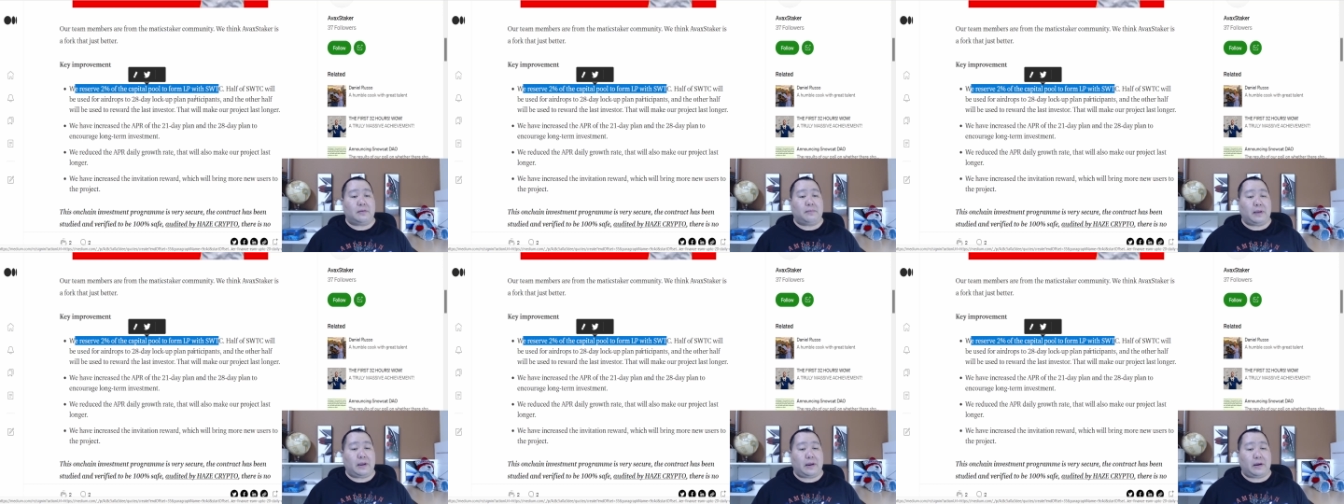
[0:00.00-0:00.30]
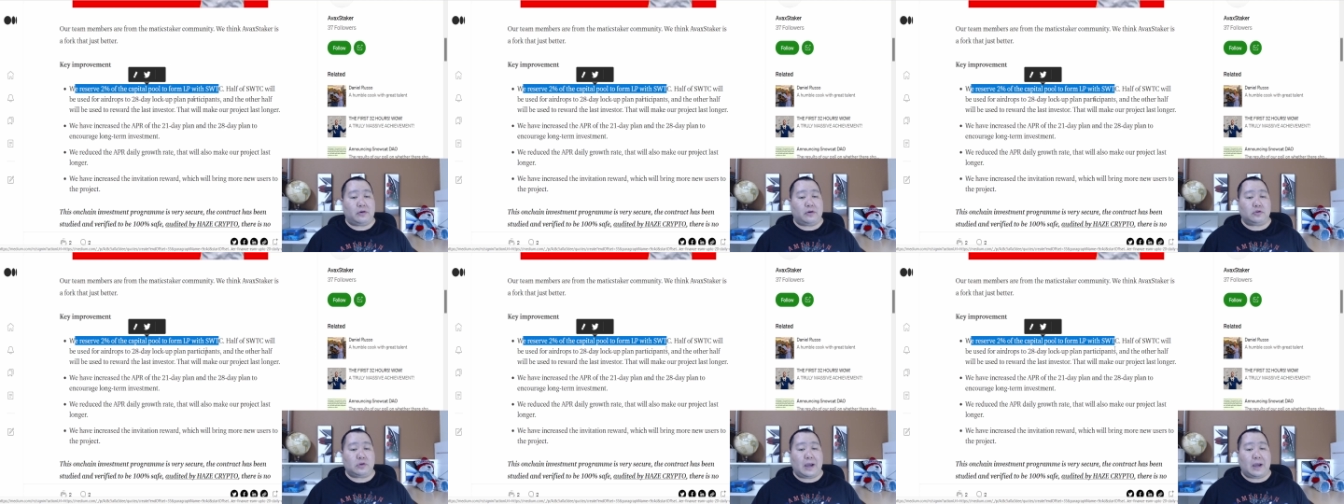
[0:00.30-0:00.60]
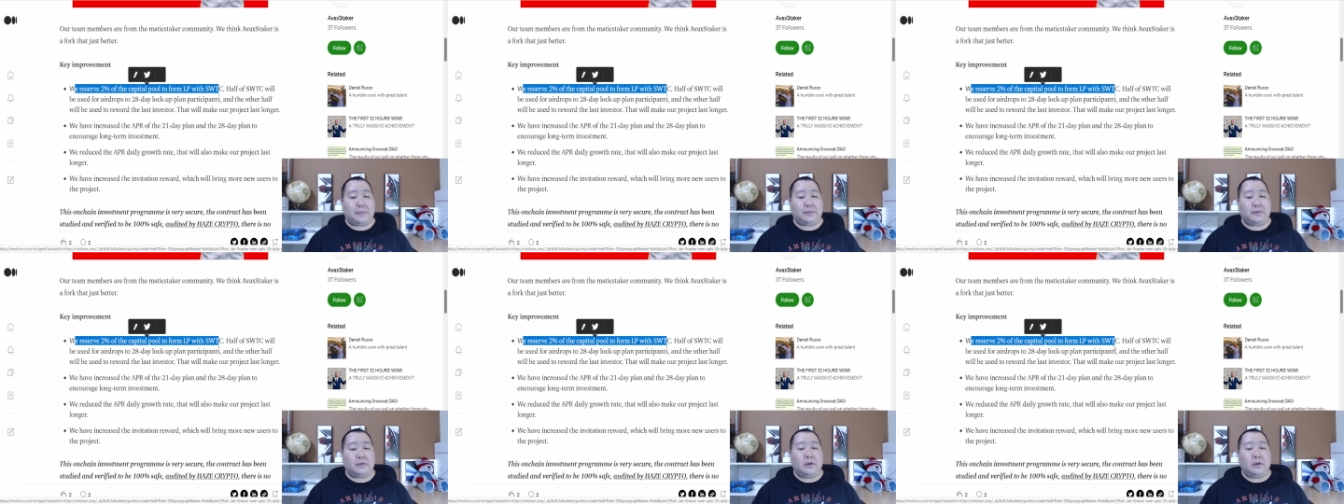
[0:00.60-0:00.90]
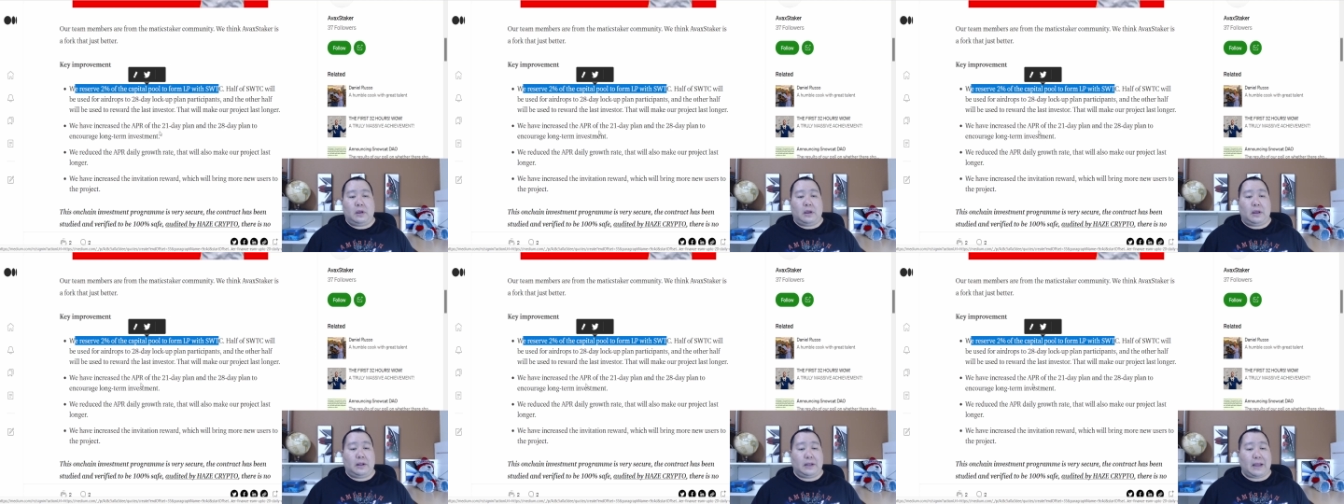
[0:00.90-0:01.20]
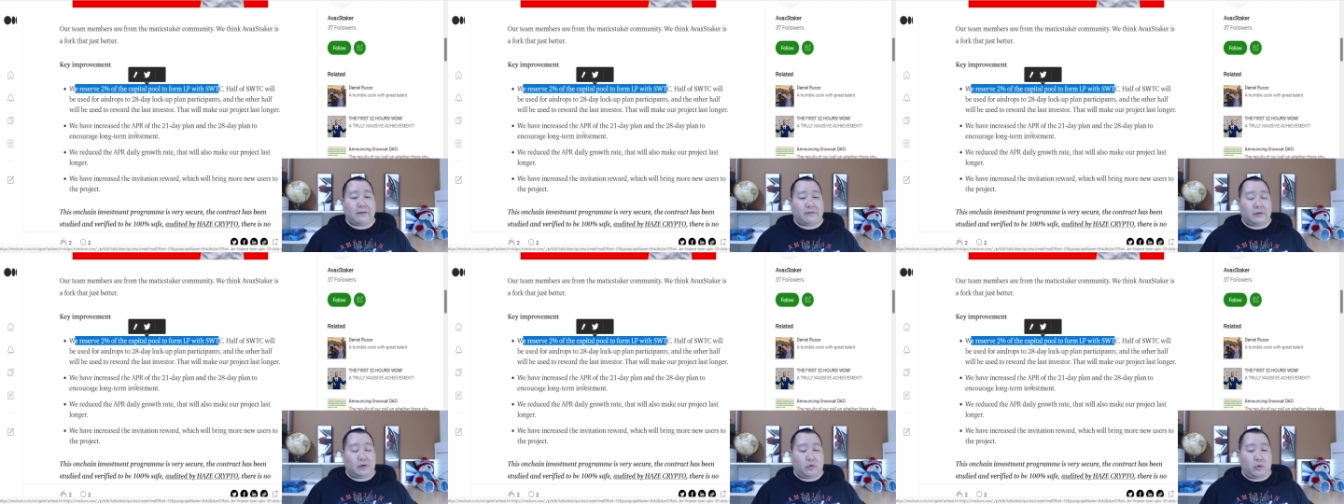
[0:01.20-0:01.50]
the big airdrops and
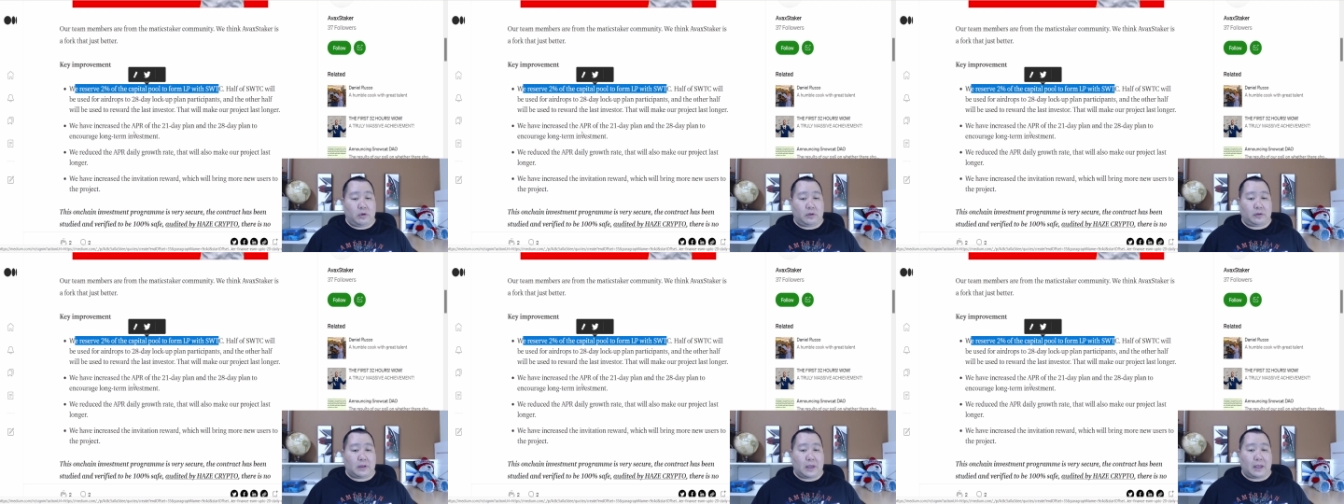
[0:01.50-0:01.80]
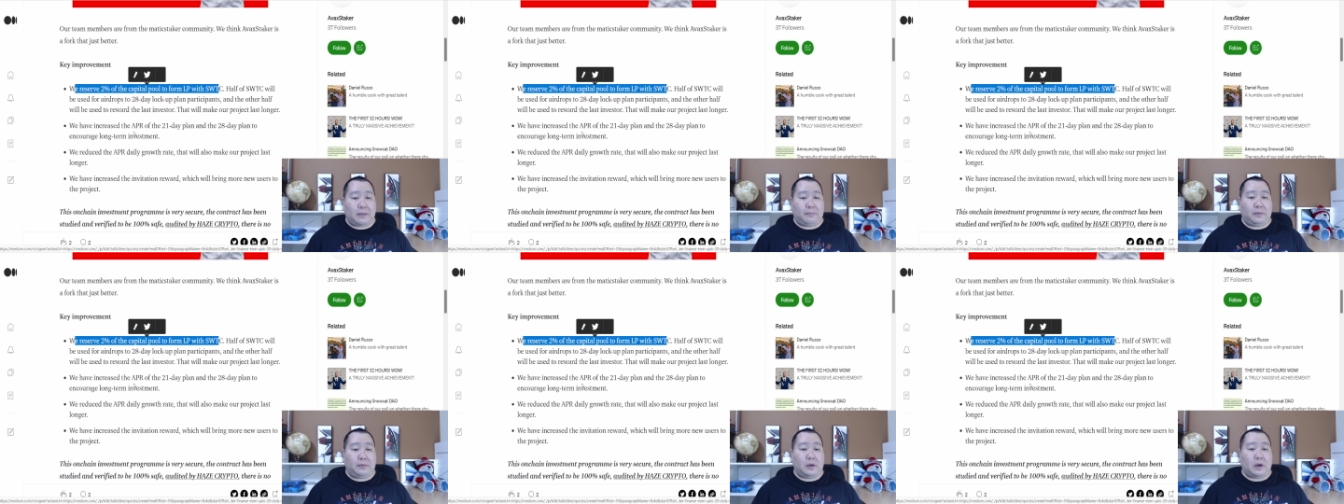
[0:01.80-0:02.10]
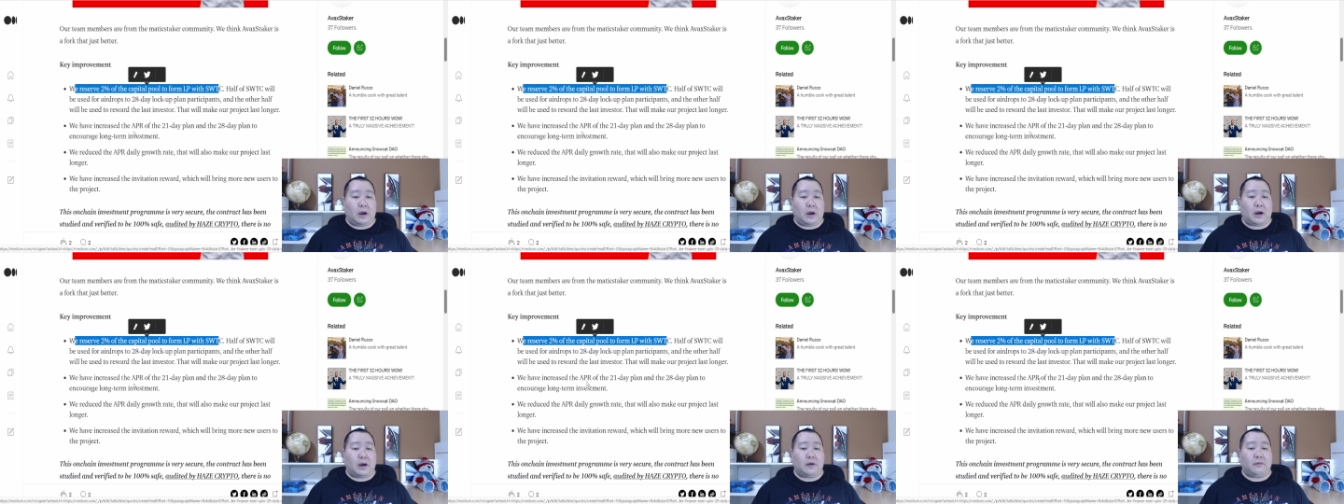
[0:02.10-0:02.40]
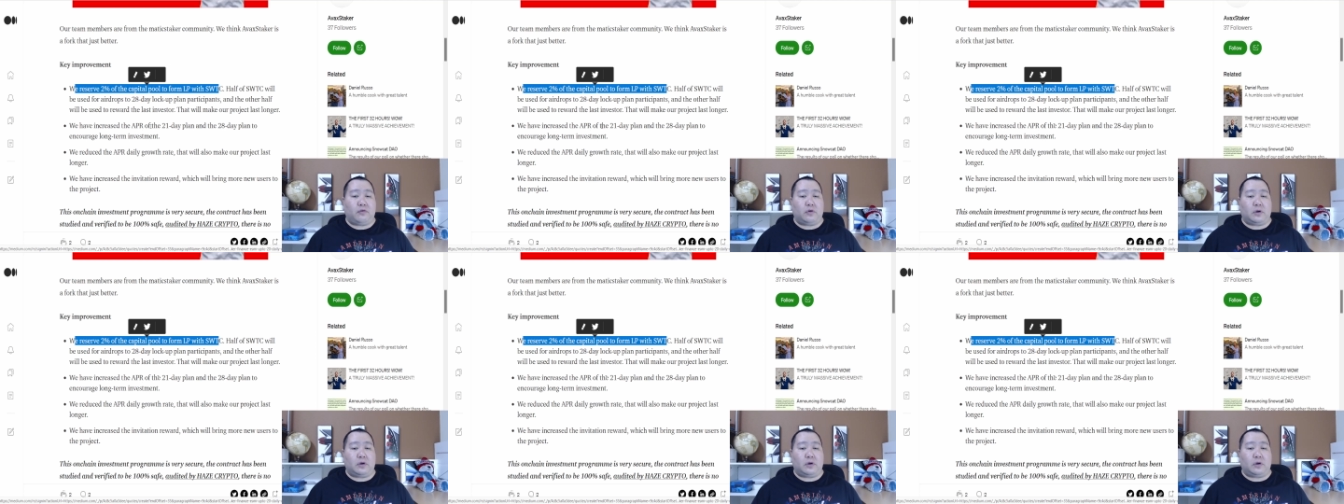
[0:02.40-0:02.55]
they have increased the APR